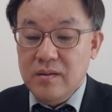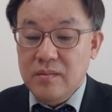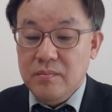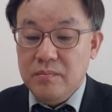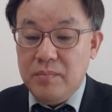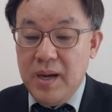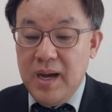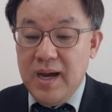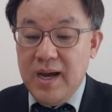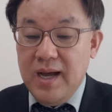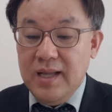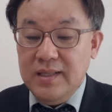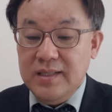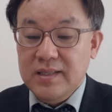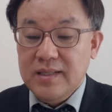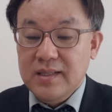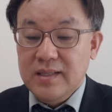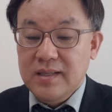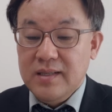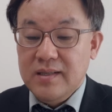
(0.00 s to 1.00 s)

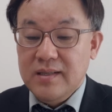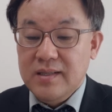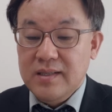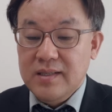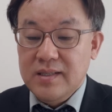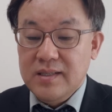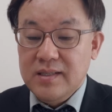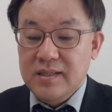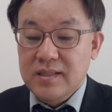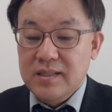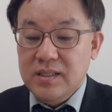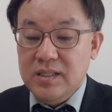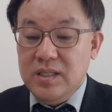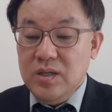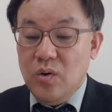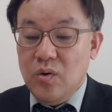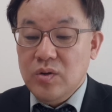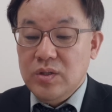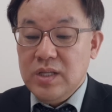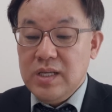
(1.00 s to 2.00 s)
But he
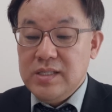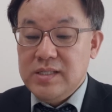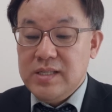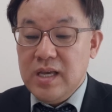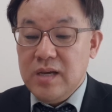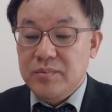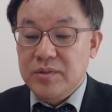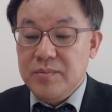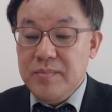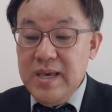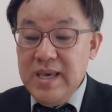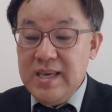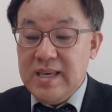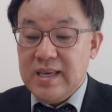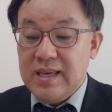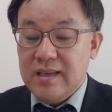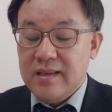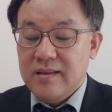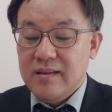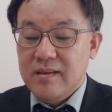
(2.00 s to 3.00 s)
only saved
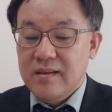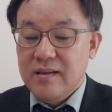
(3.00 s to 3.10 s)
me.